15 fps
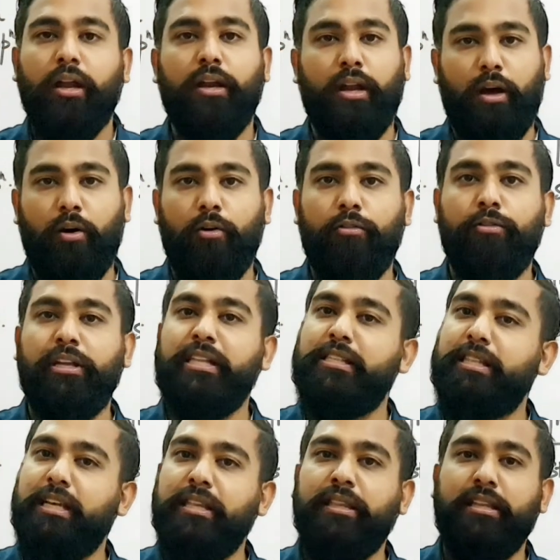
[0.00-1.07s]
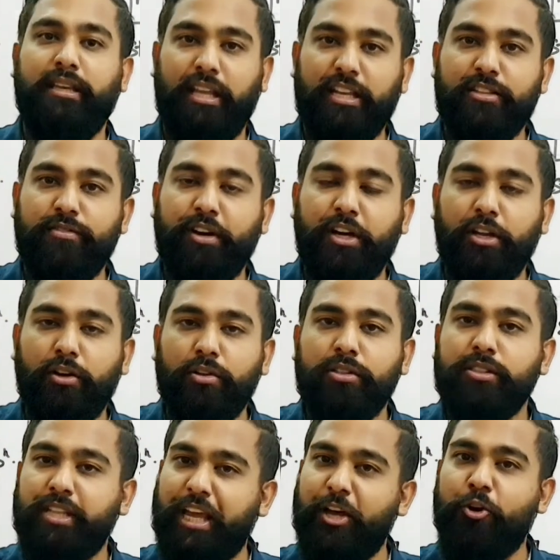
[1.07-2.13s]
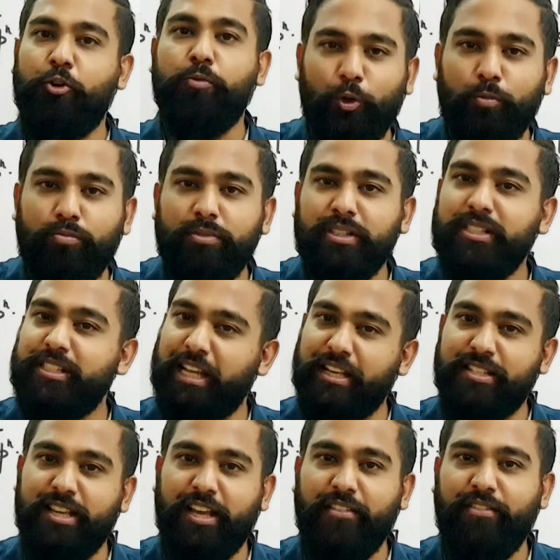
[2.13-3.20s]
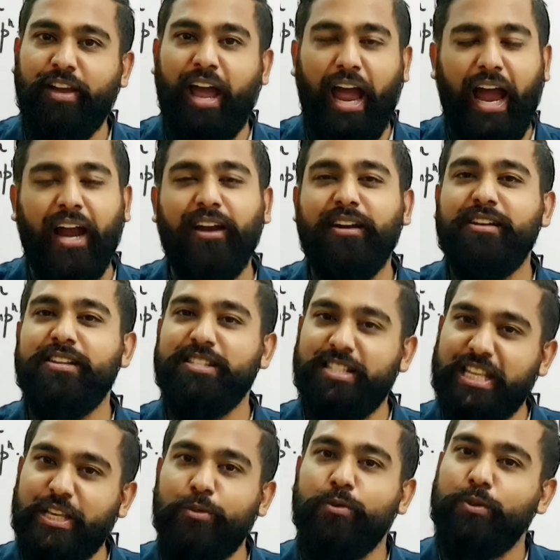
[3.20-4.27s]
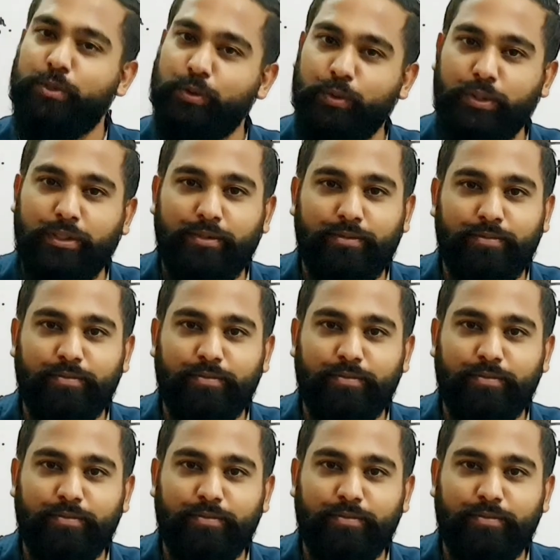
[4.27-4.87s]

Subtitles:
Now we'll see in the next video. Stay home, stay safe, and see you soon.